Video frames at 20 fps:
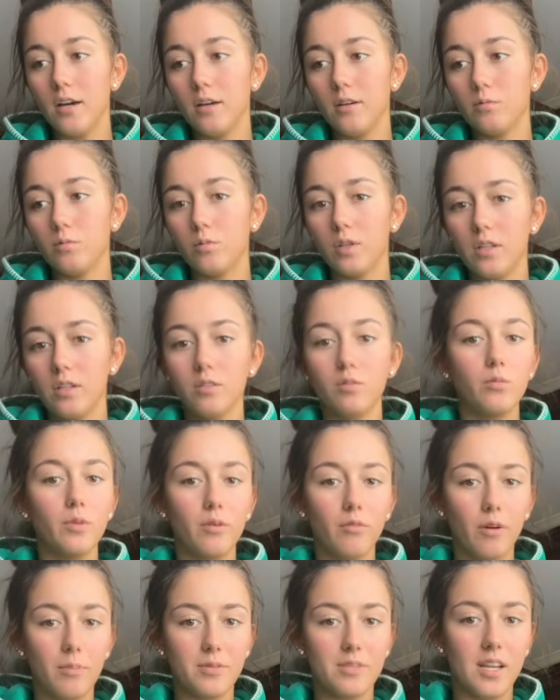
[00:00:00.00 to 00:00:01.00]
when we
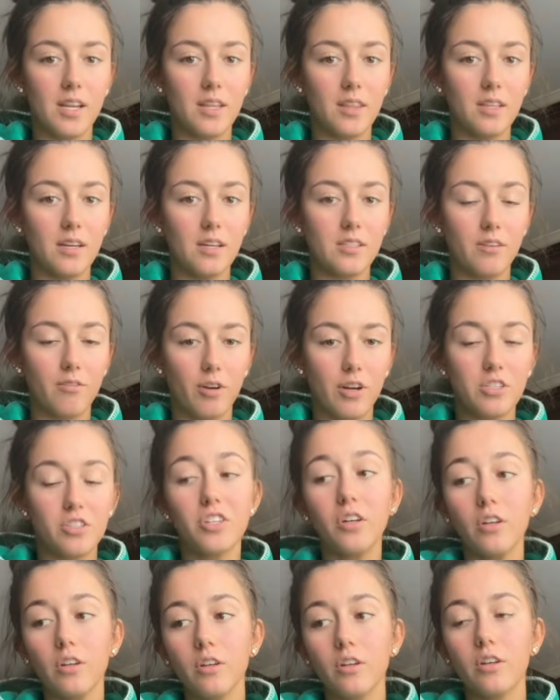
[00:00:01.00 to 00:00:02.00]
represented the
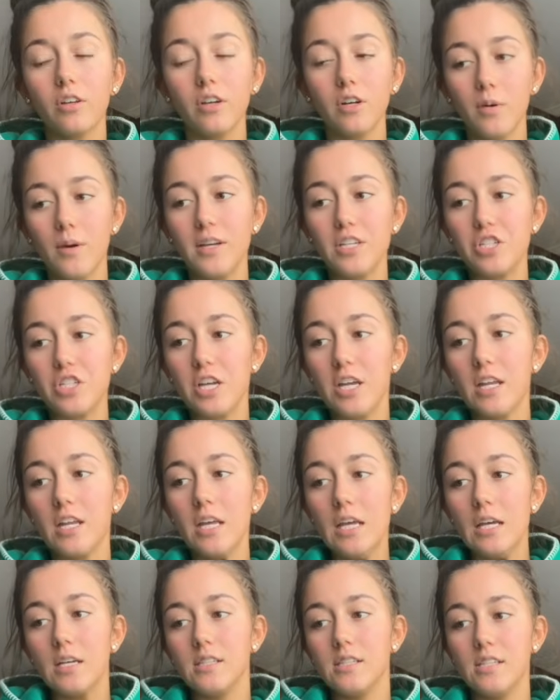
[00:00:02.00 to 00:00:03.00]
differential equation
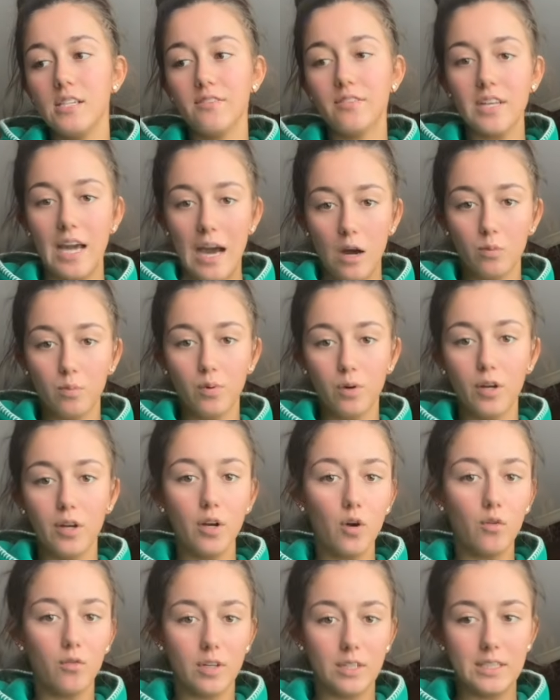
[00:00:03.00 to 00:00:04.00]
dV output
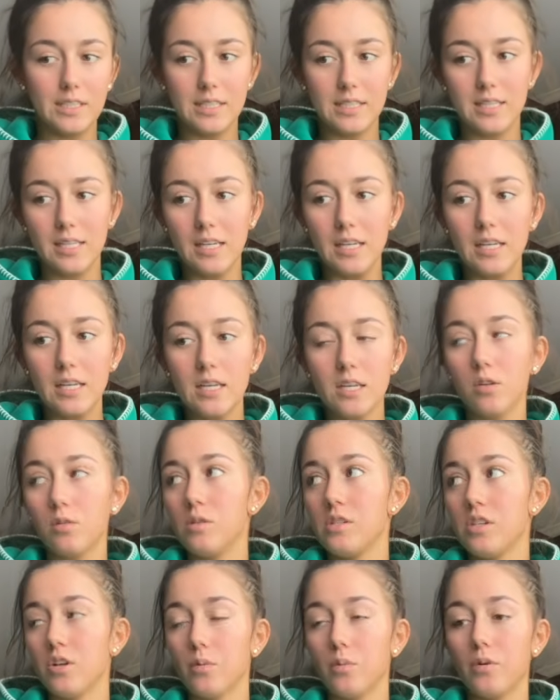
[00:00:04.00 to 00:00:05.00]
over dt
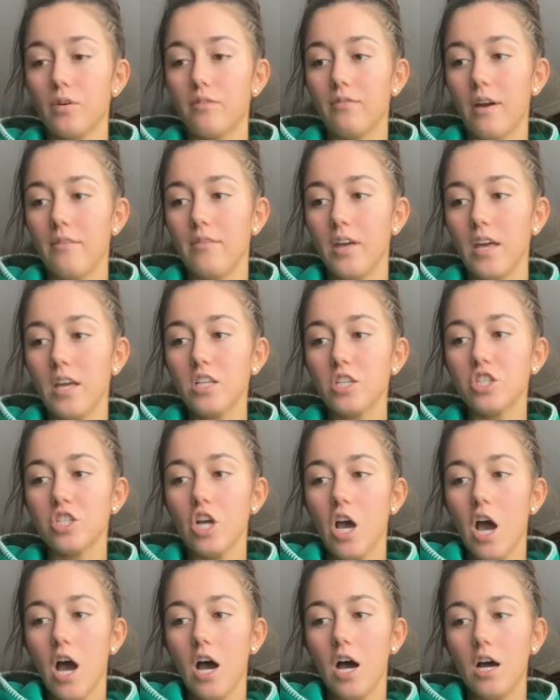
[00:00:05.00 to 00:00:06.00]
equals 0.5 h.
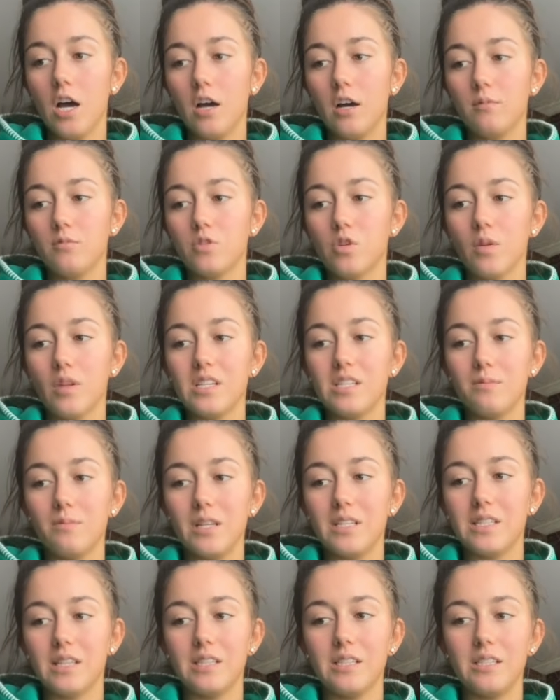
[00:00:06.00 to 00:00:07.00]
So this
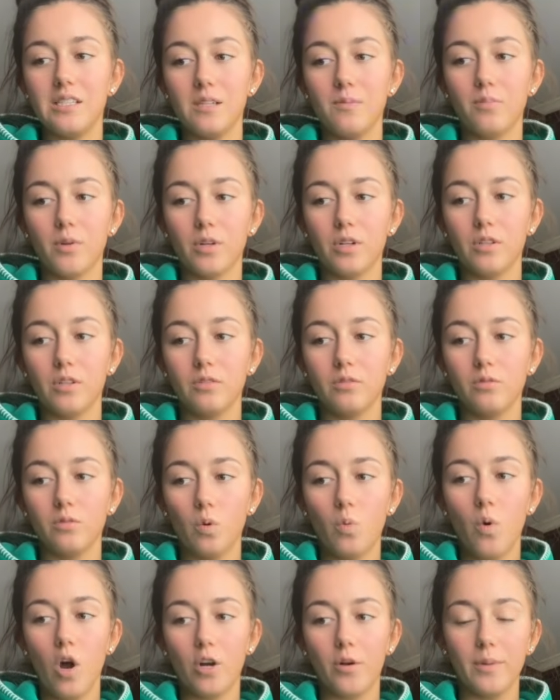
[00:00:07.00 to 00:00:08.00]
means that the deeper the
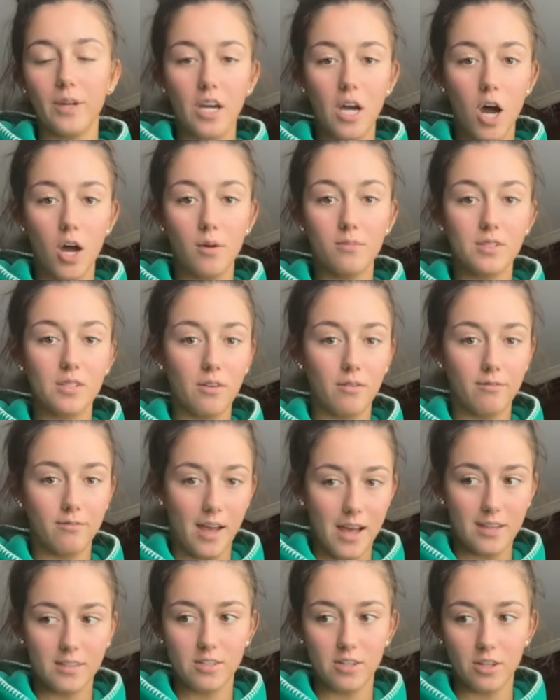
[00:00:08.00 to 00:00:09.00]
water becomes, the
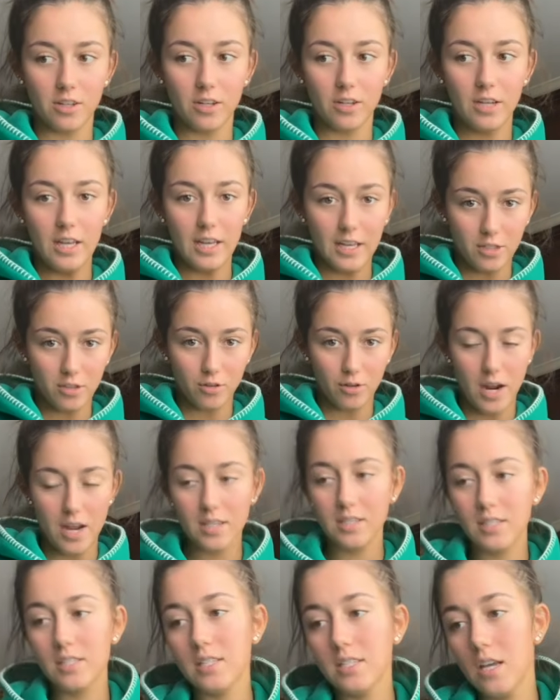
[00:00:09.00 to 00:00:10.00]
faster it
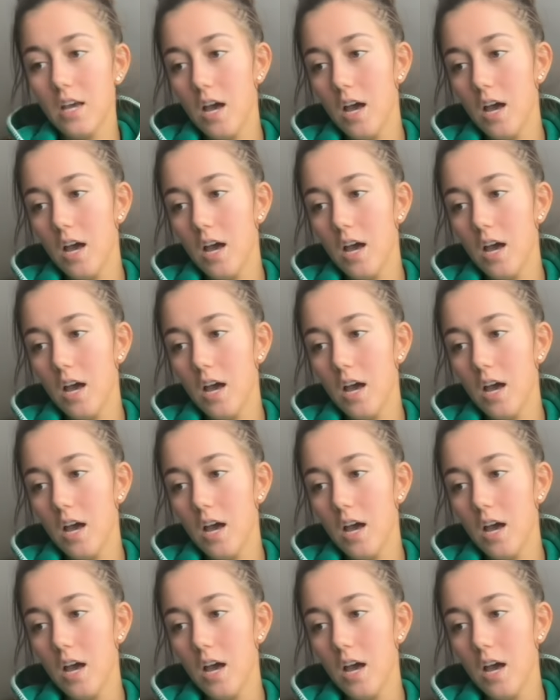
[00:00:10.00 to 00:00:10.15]
drains.